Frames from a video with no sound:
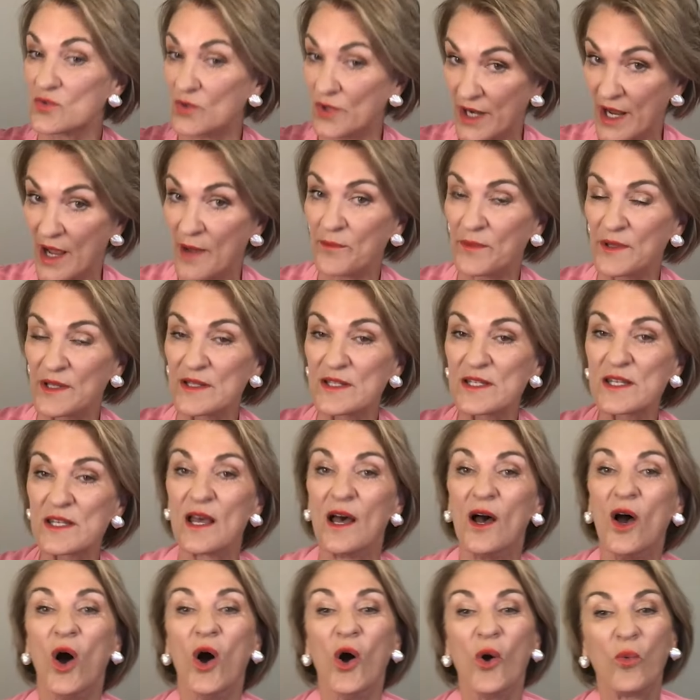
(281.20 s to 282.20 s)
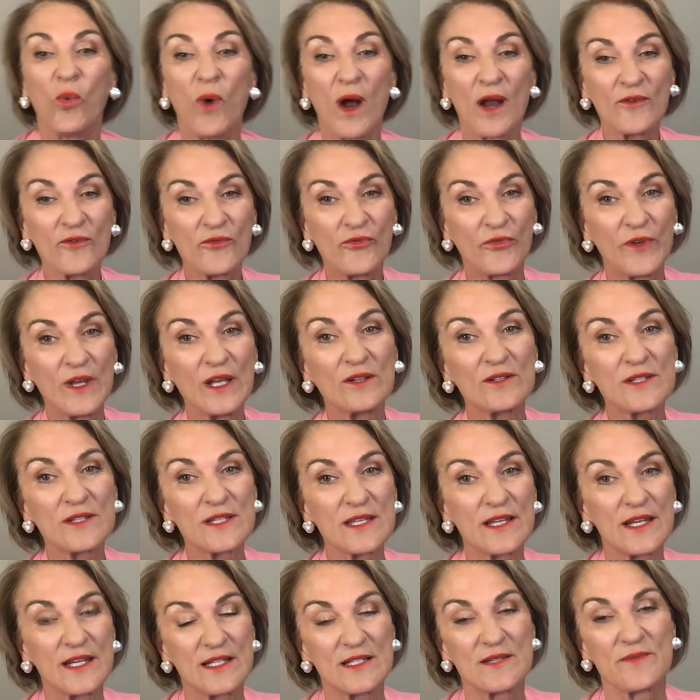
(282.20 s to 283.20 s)
what happens. One feels that
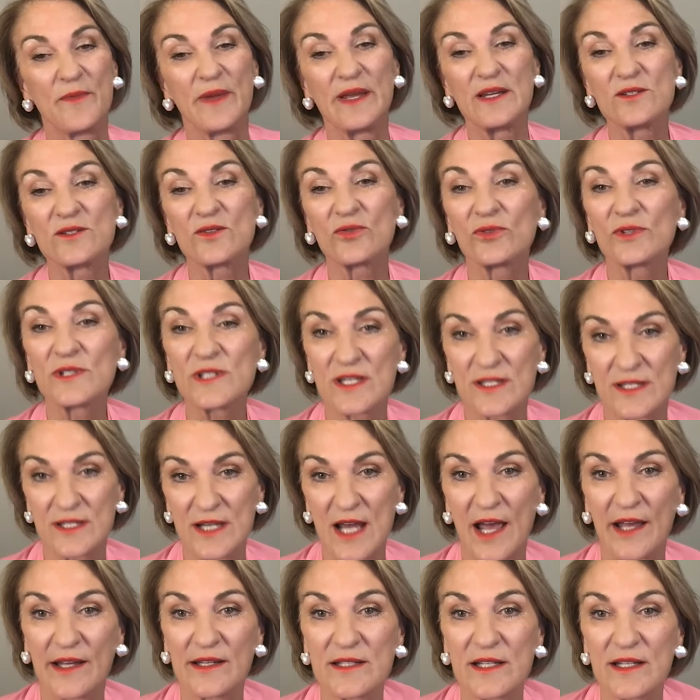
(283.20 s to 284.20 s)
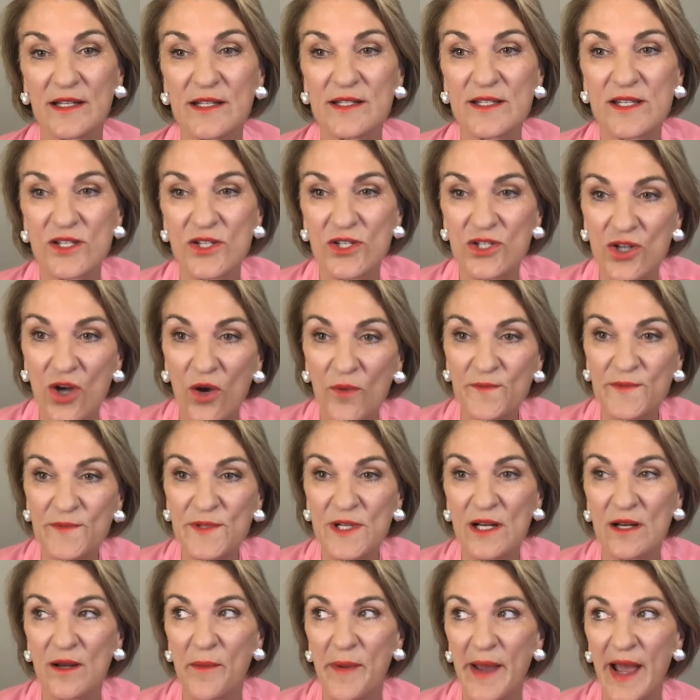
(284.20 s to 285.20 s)
his mental state is stopped
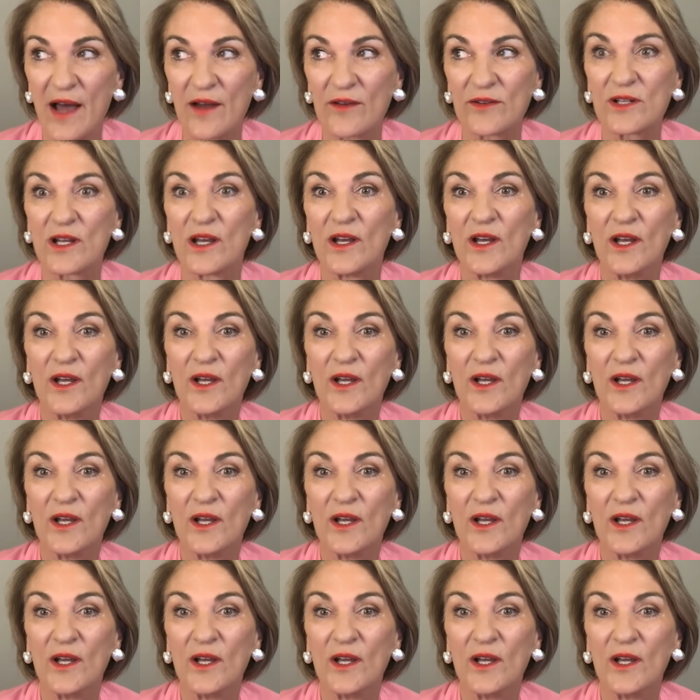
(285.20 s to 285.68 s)
at about